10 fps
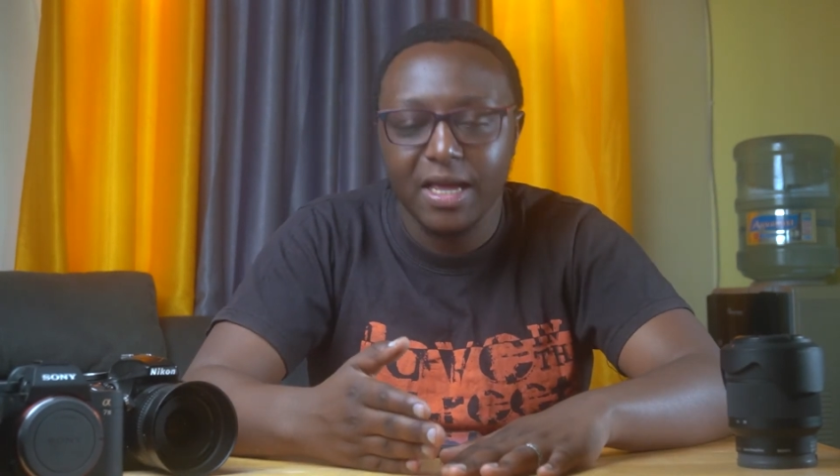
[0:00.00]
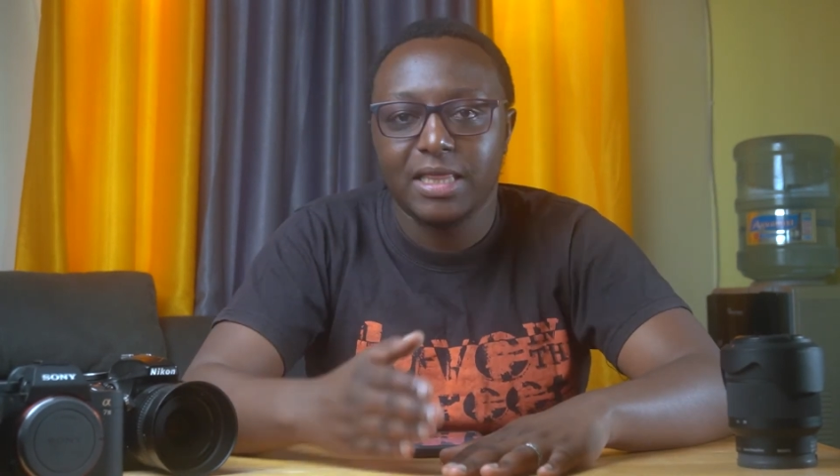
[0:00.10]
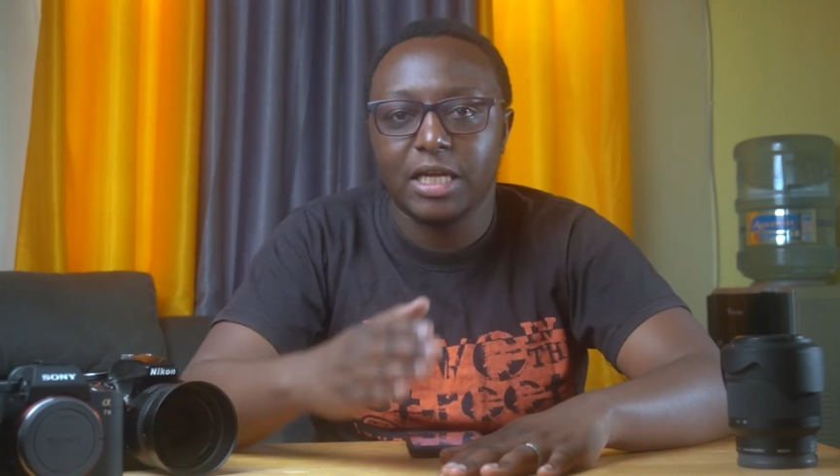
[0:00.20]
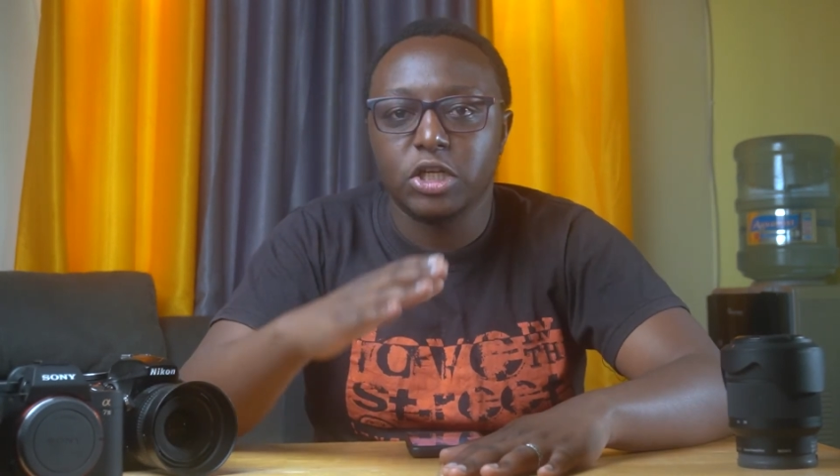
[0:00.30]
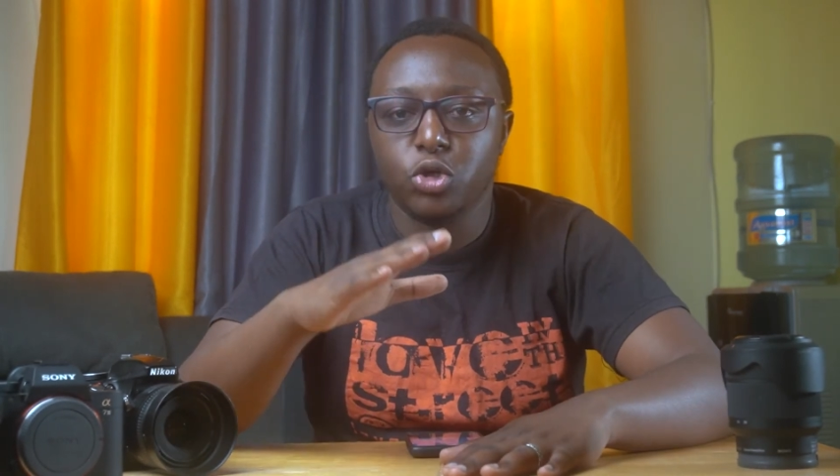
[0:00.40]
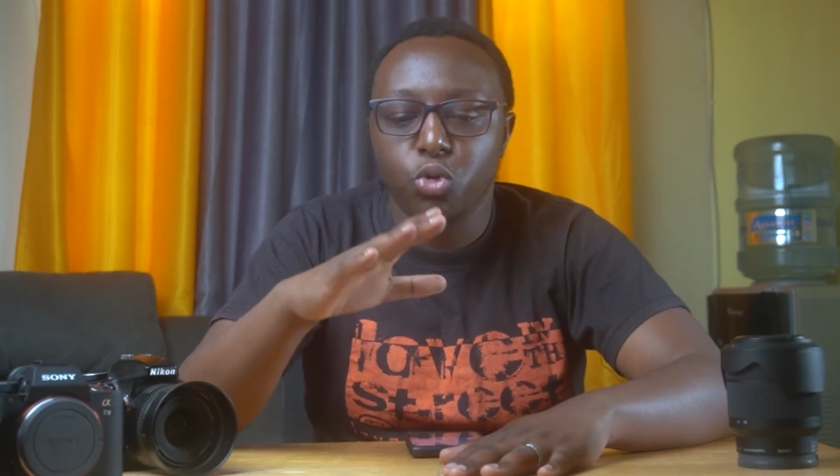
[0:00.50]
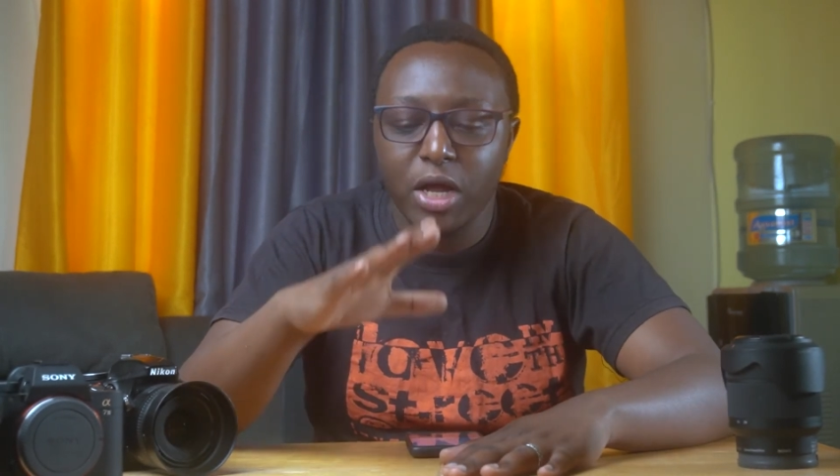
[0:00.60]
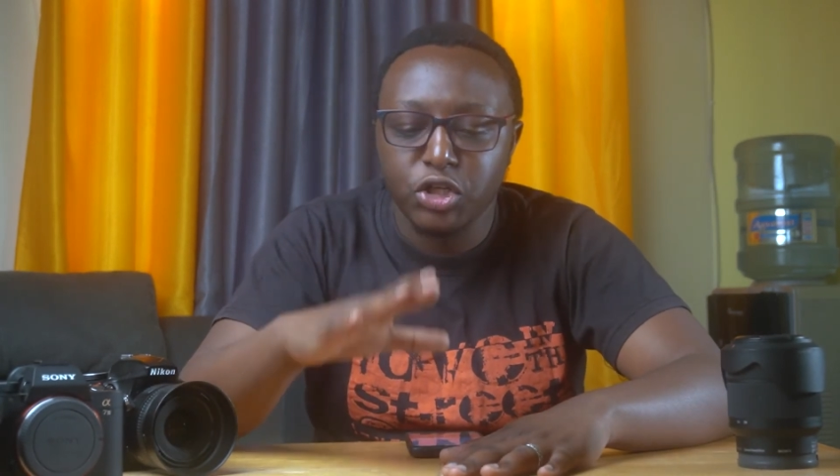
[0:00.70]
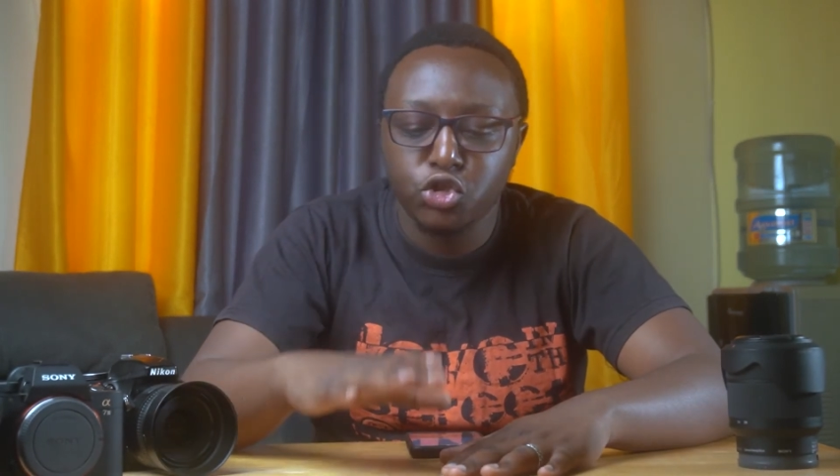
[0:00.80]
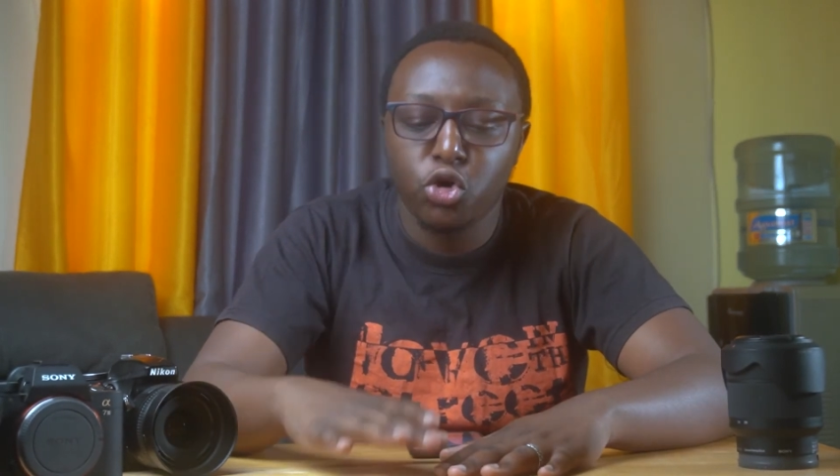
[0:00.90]
that you
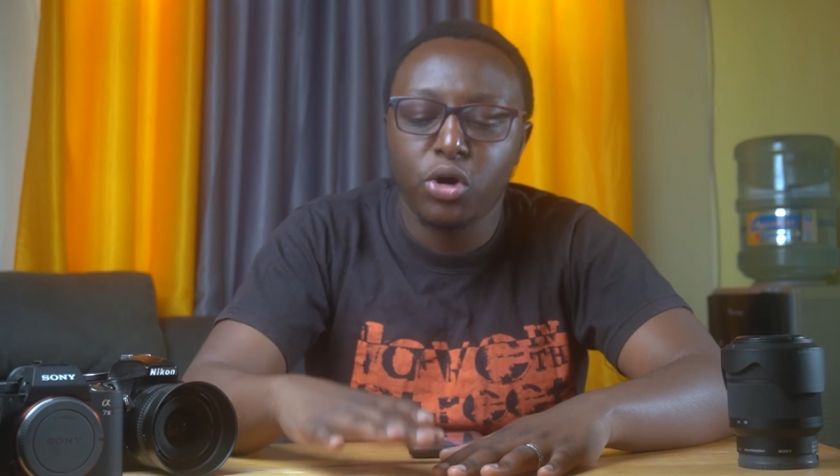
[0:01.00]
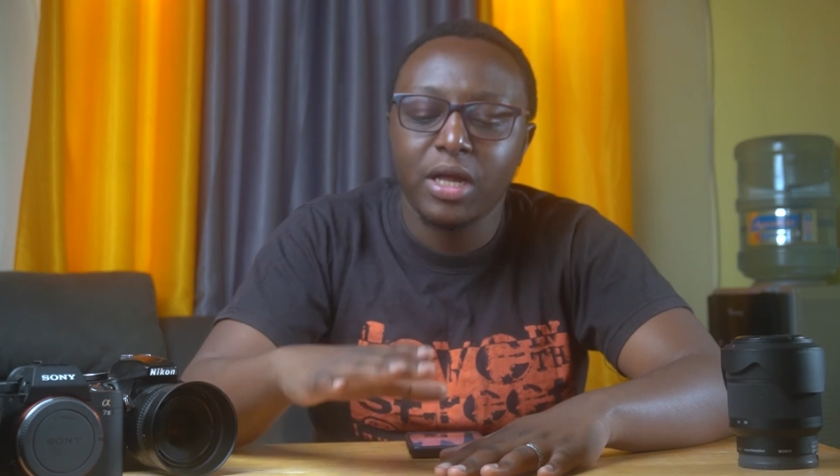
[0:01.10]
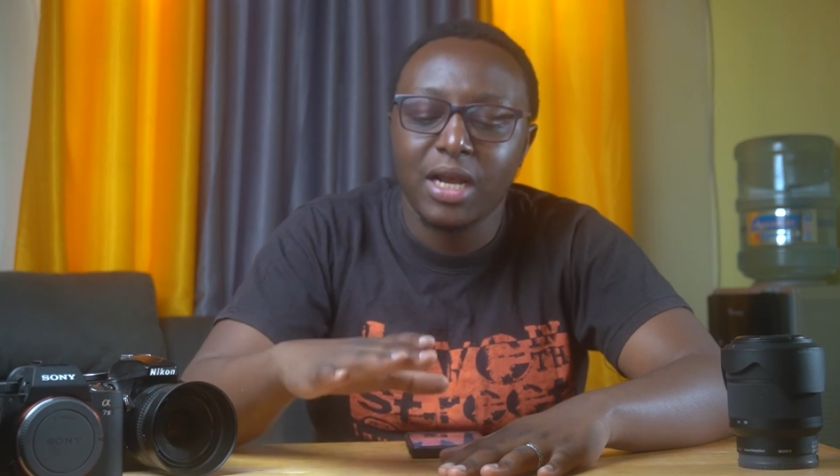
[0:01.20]
enjoy